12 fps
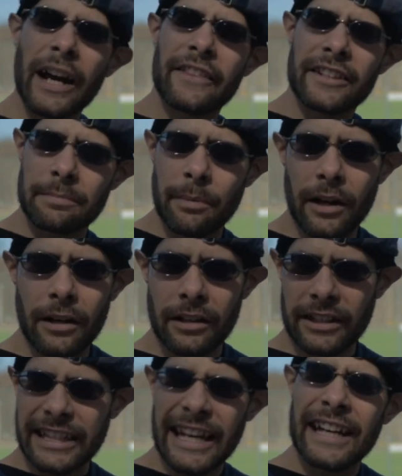this ball
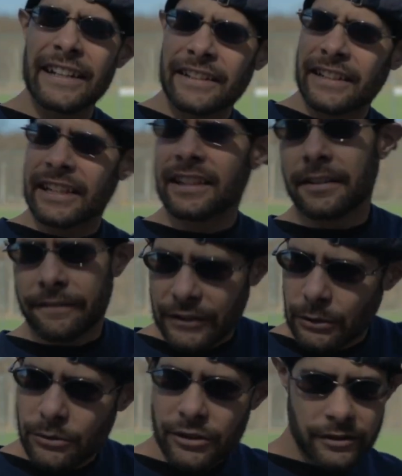again in the
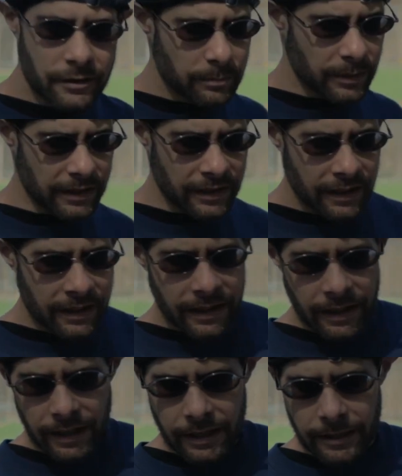future, but
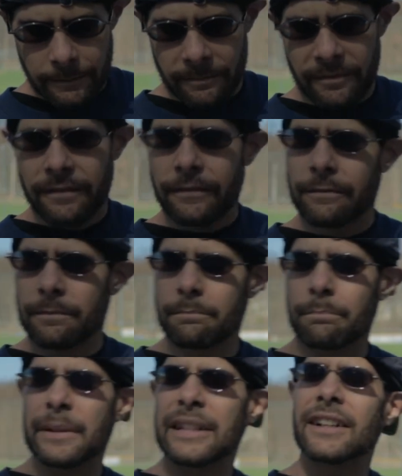
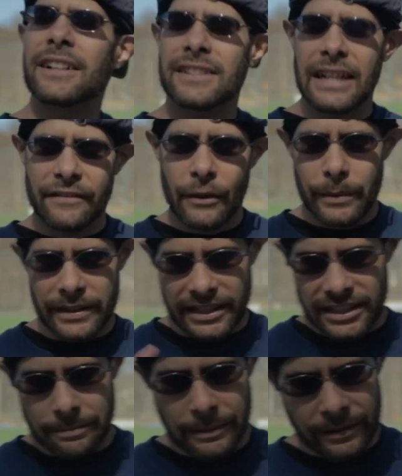because I've already
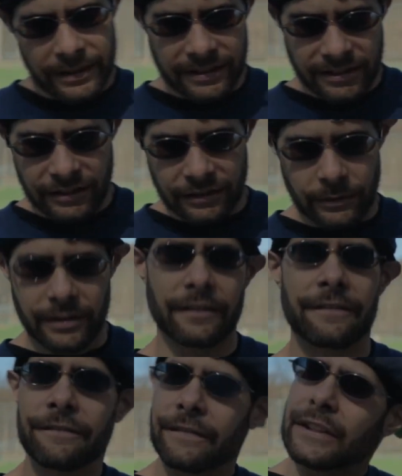experienced, you know, the
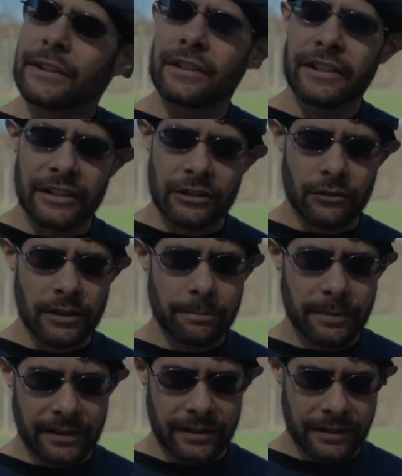feel and the grip
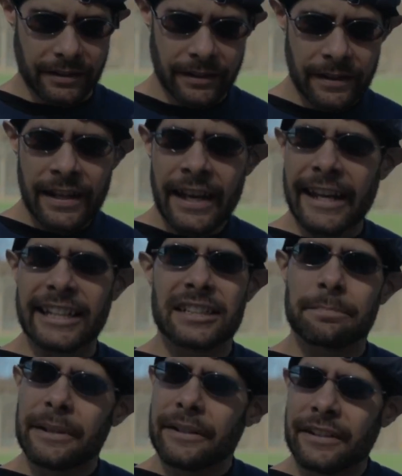and the
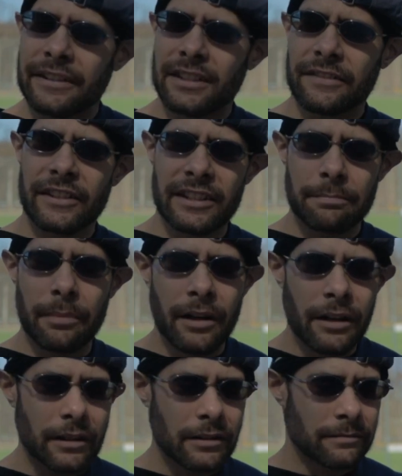experience of this
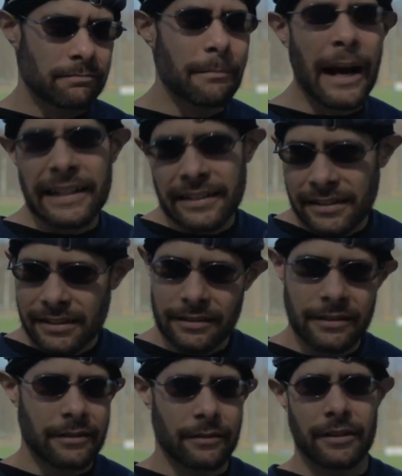ball, minus,
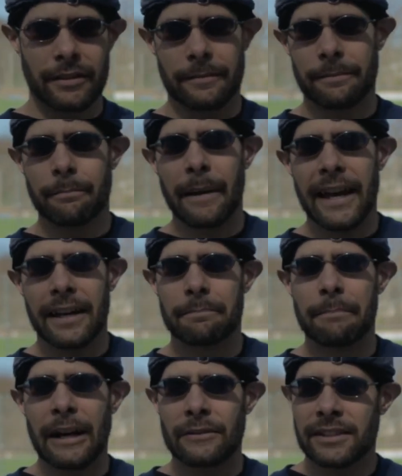you know, the bad
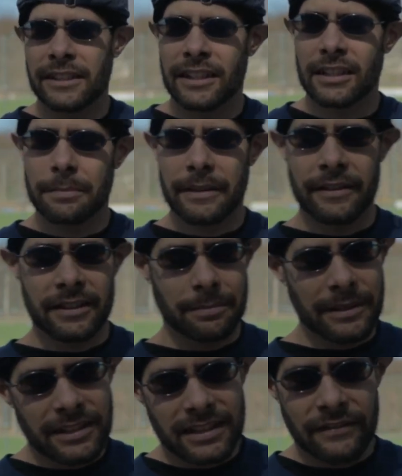bouncing experience,
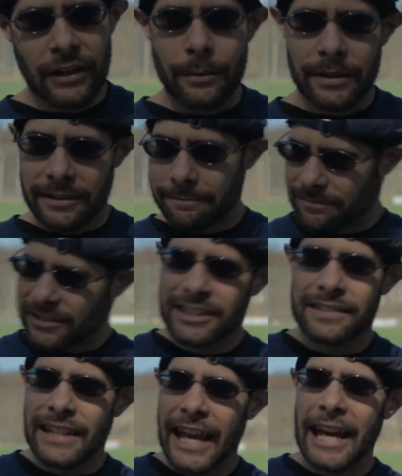because I've already
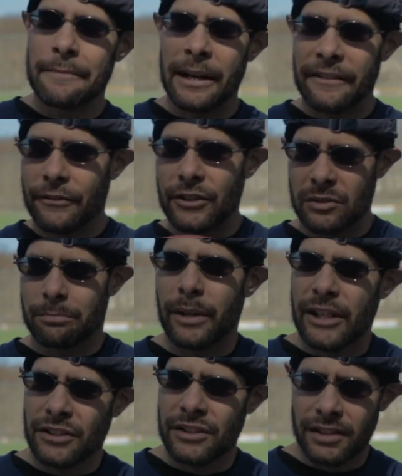had my first
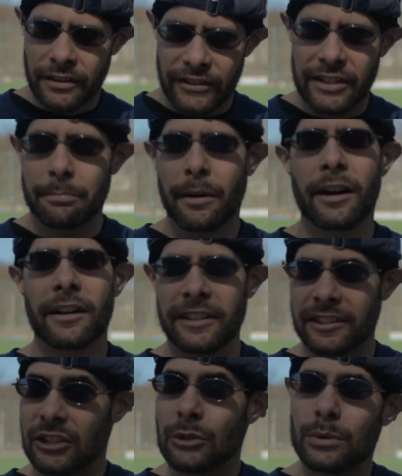impressions of this ball
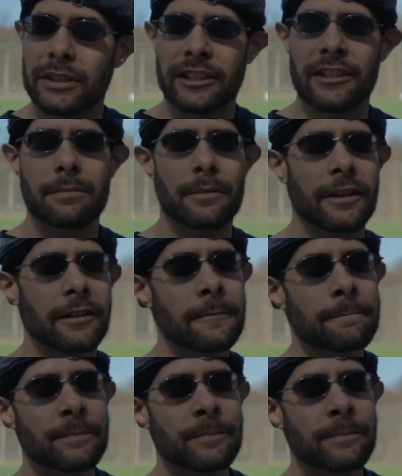and using this ball,